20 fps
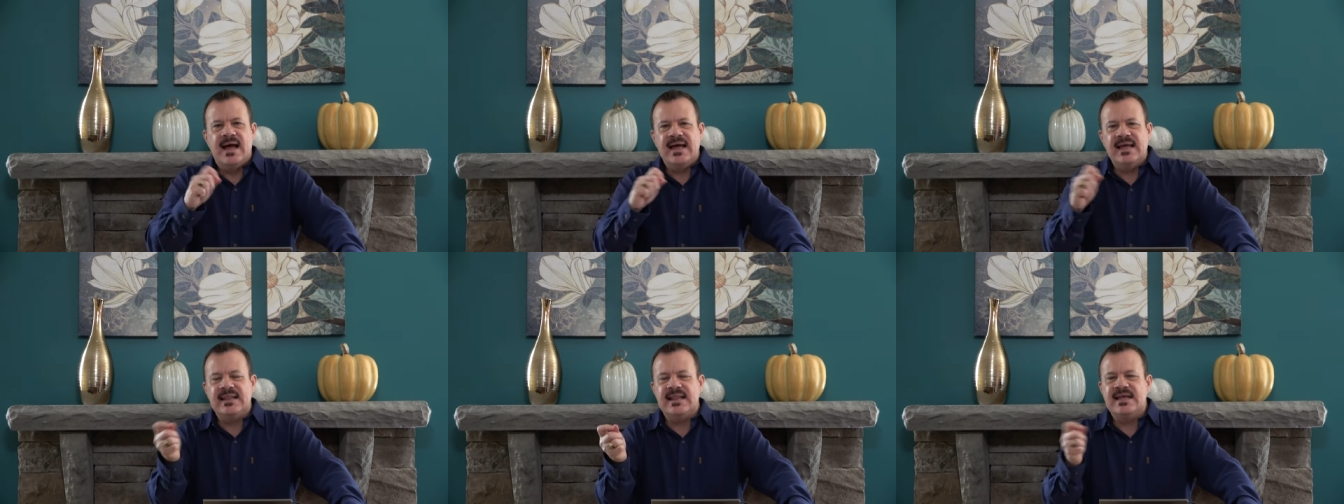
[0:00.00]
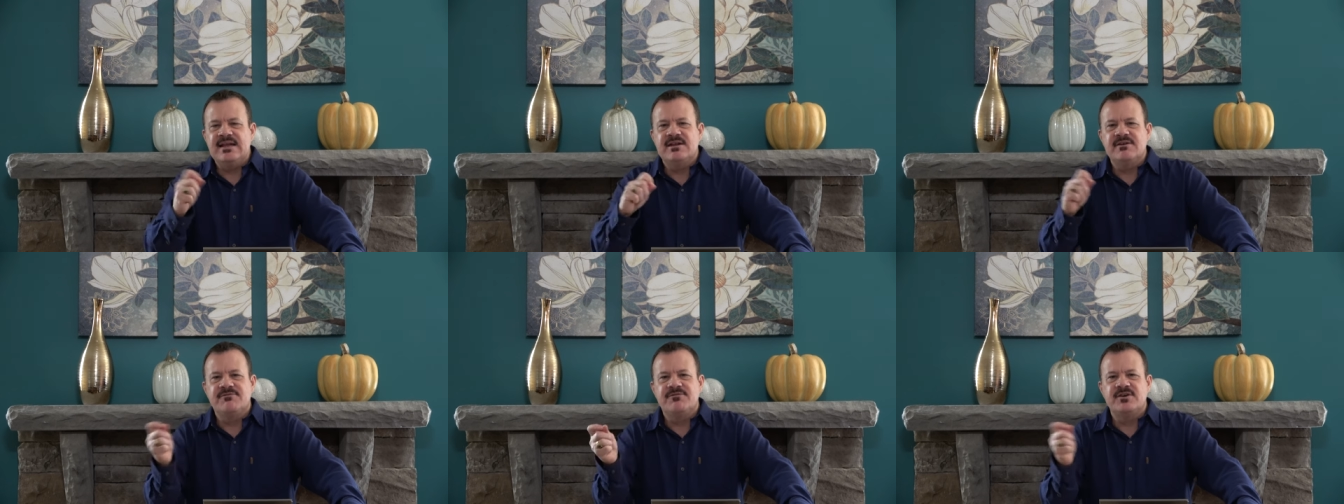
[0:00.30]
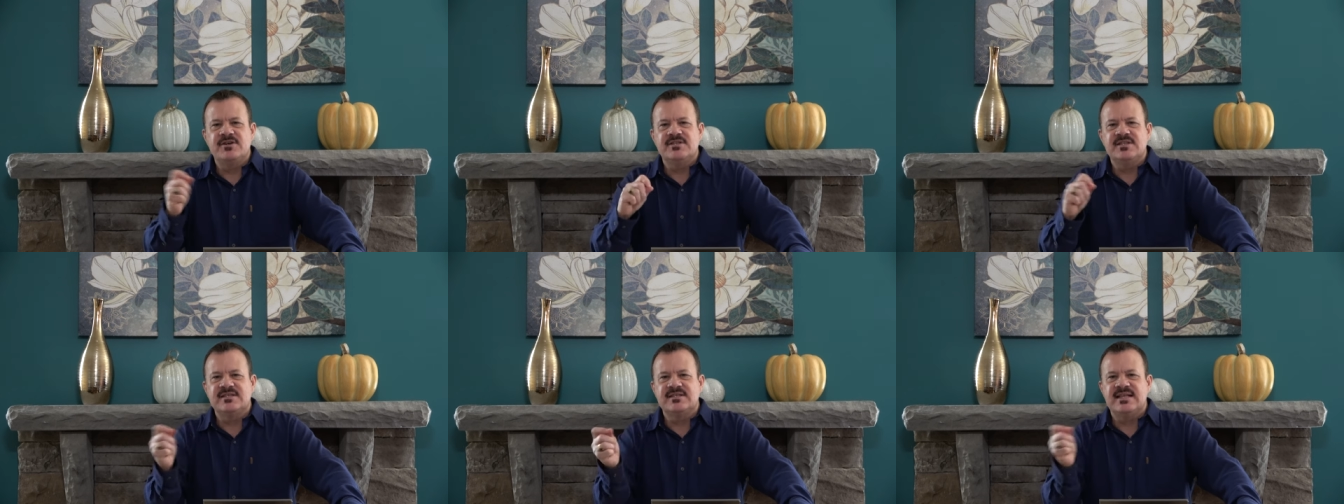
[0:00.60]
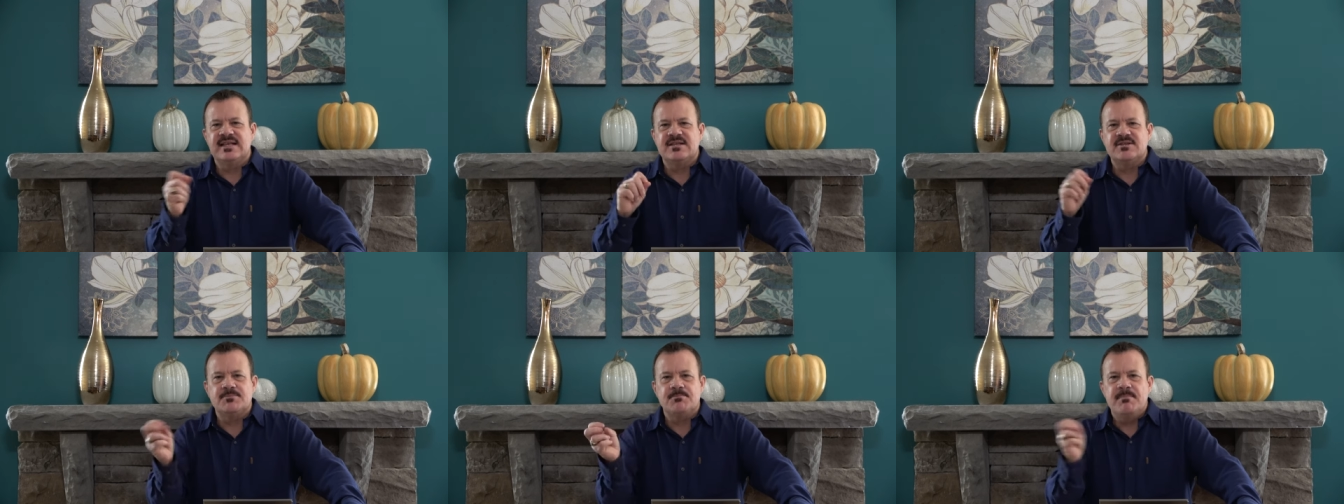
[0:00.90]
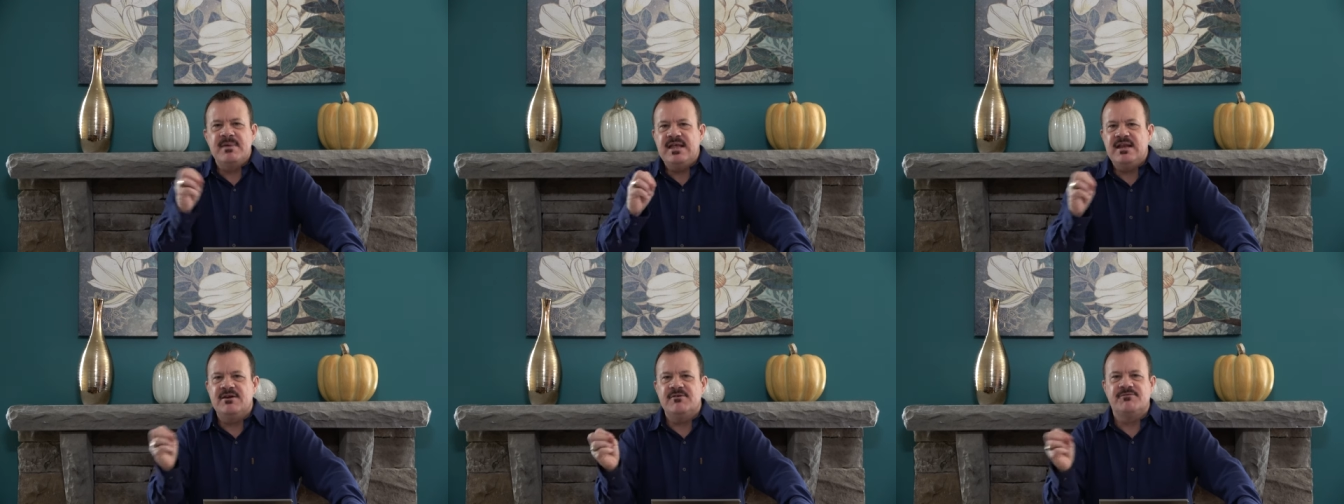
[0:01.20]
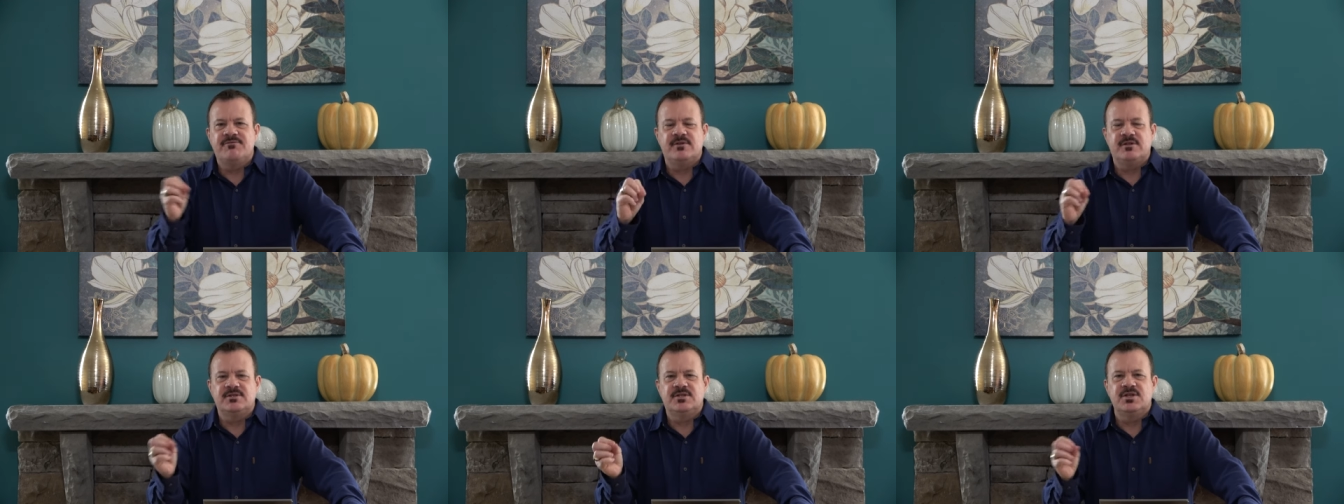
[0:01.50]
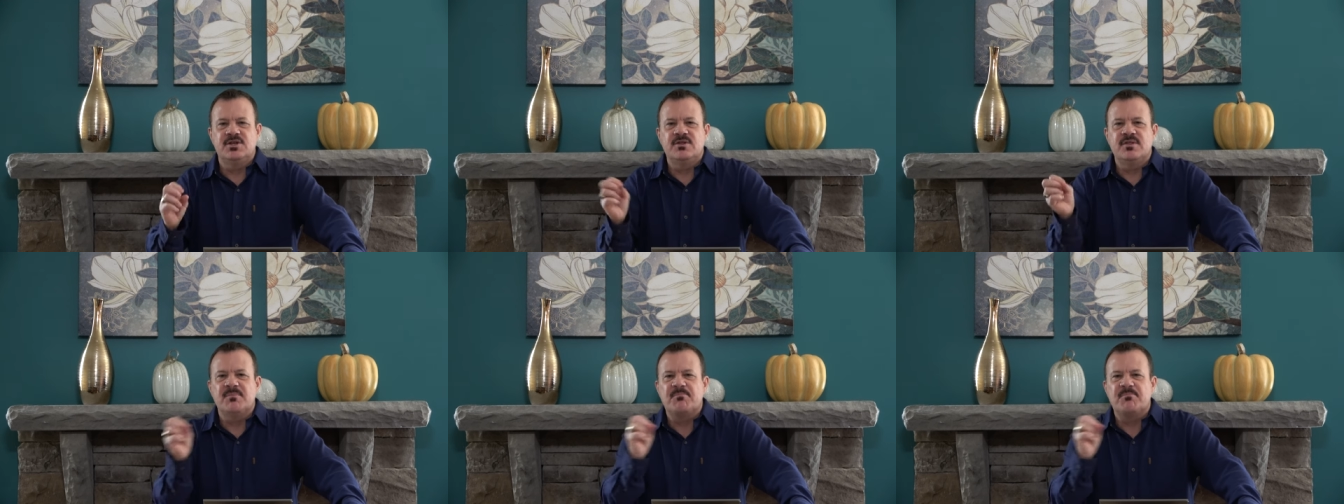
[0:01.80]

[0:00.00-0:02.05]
Highlight the verses that are meaningful to you,